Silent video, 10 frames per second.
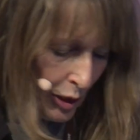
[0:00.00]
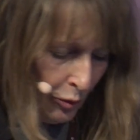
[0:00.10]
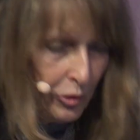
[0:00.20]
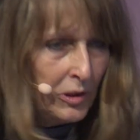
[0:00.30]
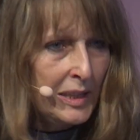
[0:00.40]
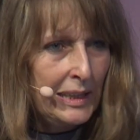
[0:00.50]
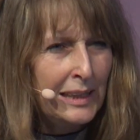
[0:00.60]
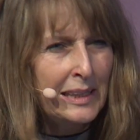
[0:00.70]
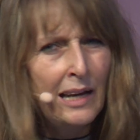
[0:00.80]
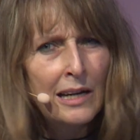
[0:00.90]
the first
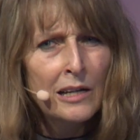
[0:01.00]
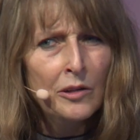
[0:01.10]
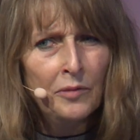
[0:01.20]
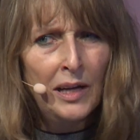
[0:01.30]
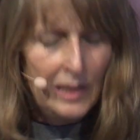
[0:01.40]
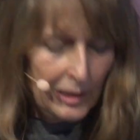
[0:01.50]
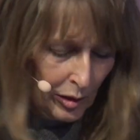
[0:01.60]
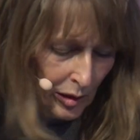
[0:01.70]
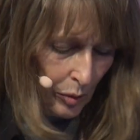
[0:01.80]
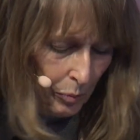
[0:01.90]
textile RFID
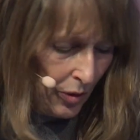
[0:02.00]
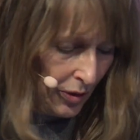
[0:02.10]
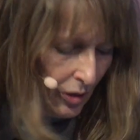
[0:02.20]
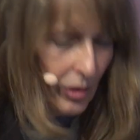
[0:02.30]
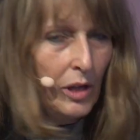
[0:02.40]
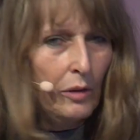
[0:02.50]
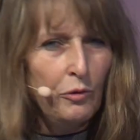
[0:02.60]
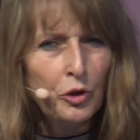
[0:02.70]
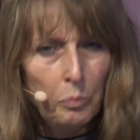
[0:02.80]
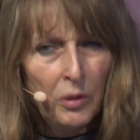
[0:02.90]
transponder
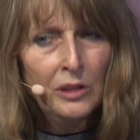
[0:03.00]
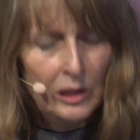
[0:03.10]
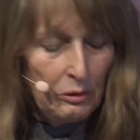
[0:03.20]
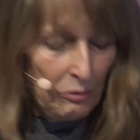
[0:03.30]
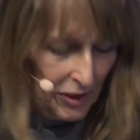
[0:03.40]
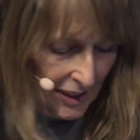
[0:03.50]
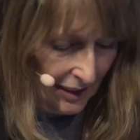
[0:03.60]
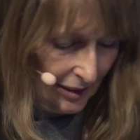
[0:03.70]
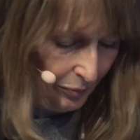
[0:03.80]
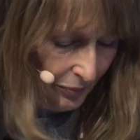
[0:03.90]
was
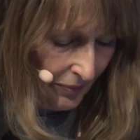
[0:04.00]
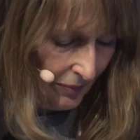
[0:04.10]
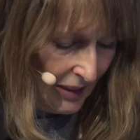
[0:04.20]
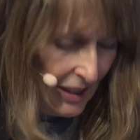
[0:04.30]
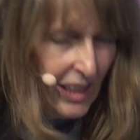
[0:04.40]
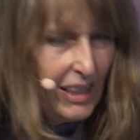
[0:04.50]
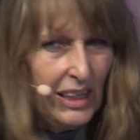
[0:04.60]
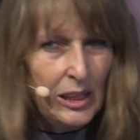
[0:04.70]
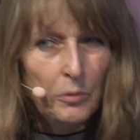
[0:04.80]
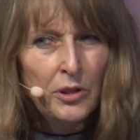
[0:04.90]
produced.
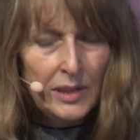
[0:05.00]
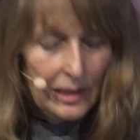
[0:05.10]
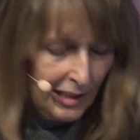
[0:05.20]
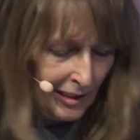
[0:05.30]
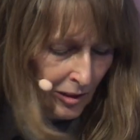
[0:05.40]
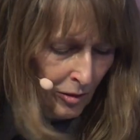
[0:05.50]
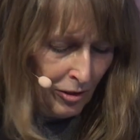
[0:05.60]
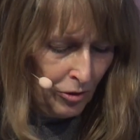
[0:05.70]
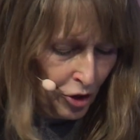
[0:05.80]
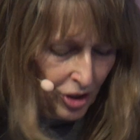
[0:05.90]
It was a little
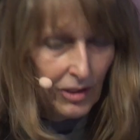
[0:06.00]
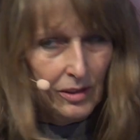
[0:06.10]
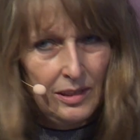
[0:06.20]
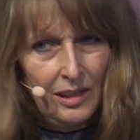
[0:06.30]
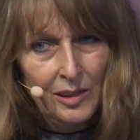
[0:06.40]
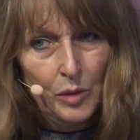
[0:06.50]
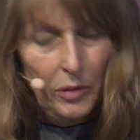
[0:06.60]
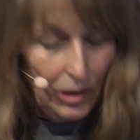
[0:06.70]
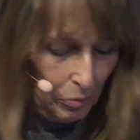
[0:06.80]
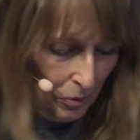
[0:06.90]
revolution in the
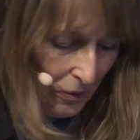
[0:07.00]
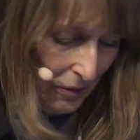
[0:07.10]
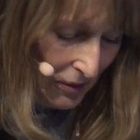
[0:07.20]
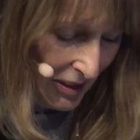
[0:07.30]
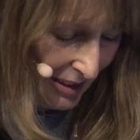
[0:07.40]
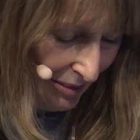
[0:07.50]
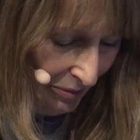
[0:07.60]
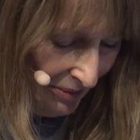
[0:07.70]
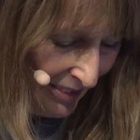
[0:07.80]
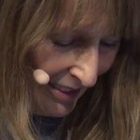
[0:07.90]
expert world.
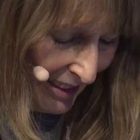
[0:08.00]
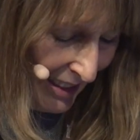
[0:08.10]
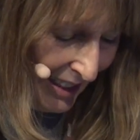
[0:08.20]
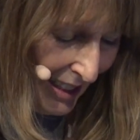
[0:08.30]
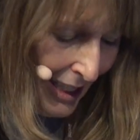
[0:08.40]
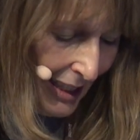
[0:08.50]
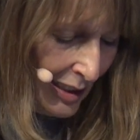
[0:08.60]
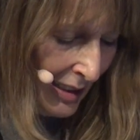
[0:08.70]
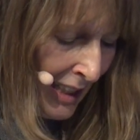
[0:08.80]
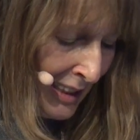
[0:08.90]
In
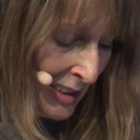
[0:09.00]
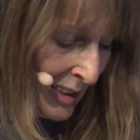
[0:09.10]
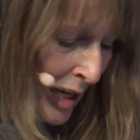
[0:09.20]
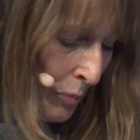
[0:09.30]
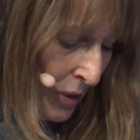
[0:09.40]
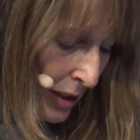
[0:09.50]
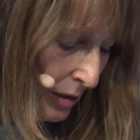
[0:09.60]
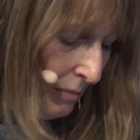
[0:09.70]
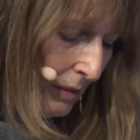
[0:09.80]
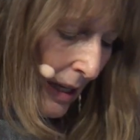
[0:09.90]
the next
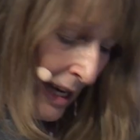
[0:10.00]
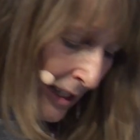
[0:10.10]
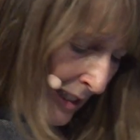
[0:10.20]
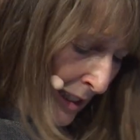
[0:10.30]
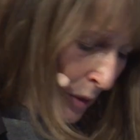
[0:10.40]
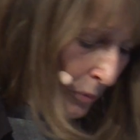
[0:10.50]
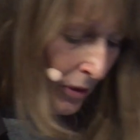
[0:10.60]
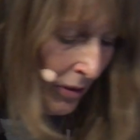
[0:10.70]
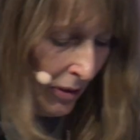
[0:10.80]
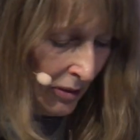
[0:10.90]
steps, LEDs were
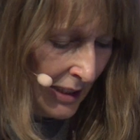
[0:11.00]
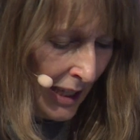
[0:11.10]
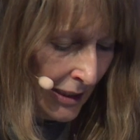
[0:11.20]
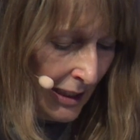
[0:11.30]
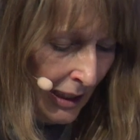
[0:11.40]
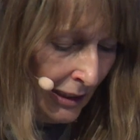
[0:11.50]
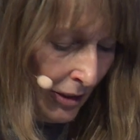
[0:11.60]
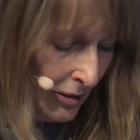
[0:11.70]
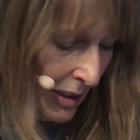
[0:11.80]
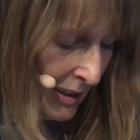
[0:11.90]
contacted
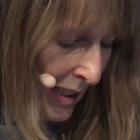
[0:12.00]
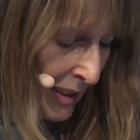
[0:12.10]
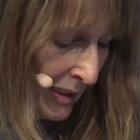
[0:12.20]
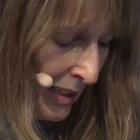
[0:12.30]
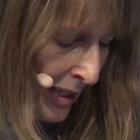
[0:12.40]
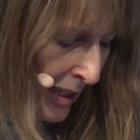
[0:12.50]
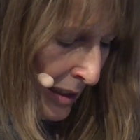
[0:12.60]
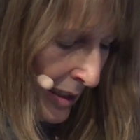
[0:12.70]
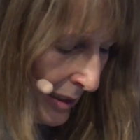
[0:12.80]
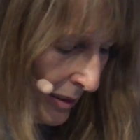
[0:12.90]
on the
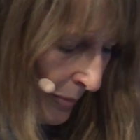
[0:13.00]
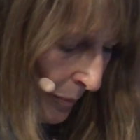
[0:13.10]
textiles.